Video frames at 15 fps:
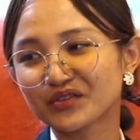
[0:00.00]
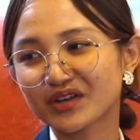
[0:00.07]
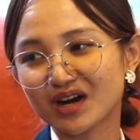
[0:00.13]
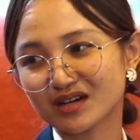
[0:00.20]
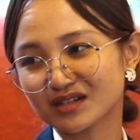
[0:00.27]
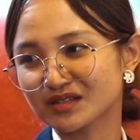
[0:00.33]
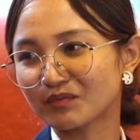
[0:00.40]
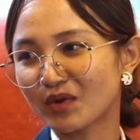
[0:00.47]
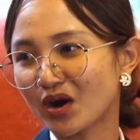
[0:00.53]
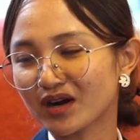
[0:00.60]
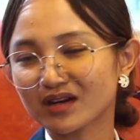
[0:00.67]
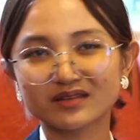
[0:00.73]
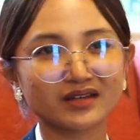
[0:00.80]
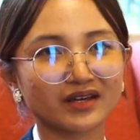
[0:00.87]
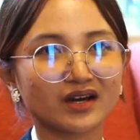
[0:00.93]
They are
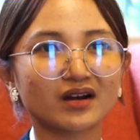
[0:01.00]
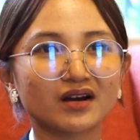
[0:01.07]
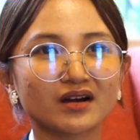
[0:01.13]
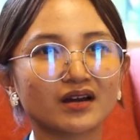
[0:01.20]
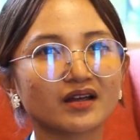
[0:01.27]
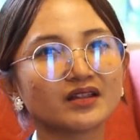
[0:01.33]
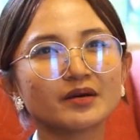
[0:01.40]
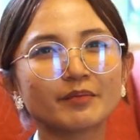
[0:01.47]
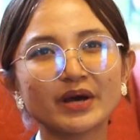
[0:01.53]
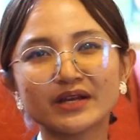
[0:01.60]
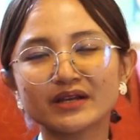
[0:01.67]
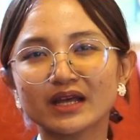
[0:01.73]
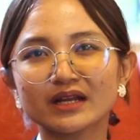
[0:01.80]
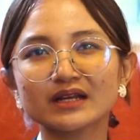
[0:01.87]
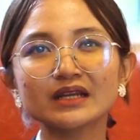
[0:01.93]
smart, they are
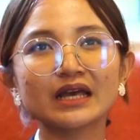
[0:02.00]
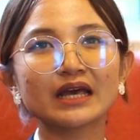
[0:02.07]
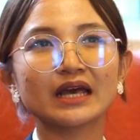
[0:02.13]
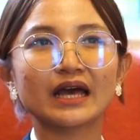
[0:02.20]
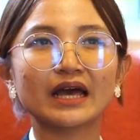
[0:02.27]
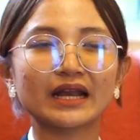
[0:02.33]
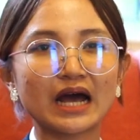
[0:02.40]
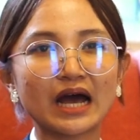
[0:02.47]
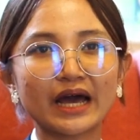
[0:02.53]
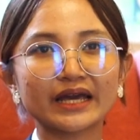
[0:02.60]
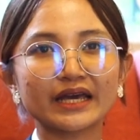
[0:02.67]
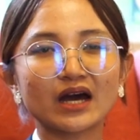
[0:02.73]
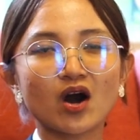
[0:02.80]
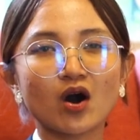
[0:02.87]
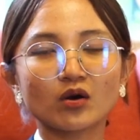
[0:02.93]
independent, and
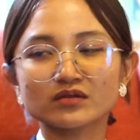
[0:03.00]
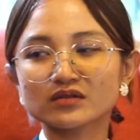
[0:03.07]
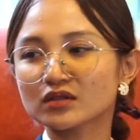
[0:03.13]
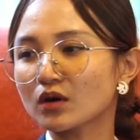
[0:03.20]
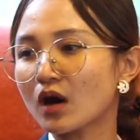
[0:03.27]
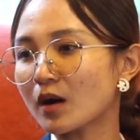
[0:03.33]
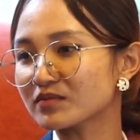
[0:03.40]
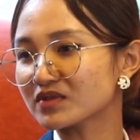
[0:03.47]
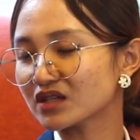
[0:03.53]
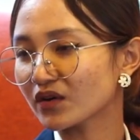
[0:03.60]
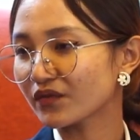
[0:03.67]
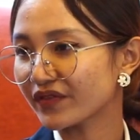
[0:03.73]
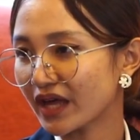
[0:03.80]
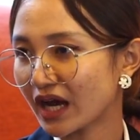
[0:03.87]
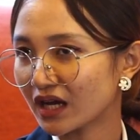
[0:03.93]
I also
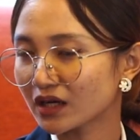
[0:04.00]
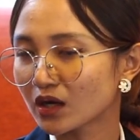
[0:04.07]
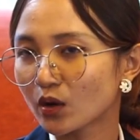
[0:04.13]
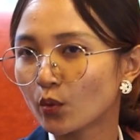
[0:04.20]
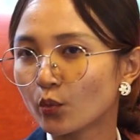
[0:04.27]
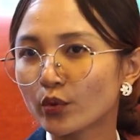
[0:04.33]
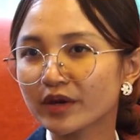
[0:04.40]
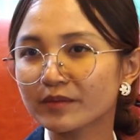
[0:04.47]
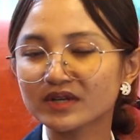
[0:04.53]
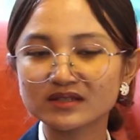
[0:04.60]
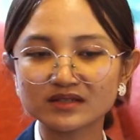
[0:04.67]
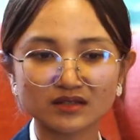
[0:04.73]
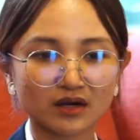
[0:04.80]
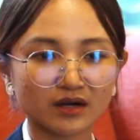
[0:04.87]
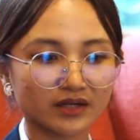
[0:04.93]
observed that
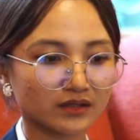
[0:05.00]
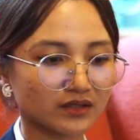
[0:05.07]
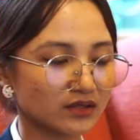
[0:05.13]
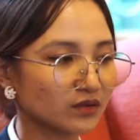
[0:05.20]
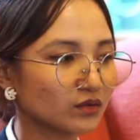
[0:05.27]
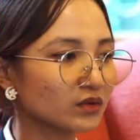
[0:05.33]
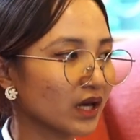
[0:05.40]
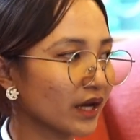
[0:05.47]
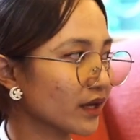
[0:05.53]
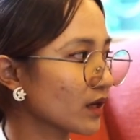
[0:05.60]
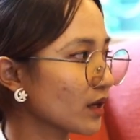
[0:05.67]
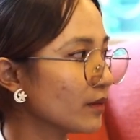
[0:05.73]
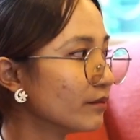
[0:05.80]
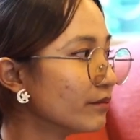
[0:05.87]
women started to like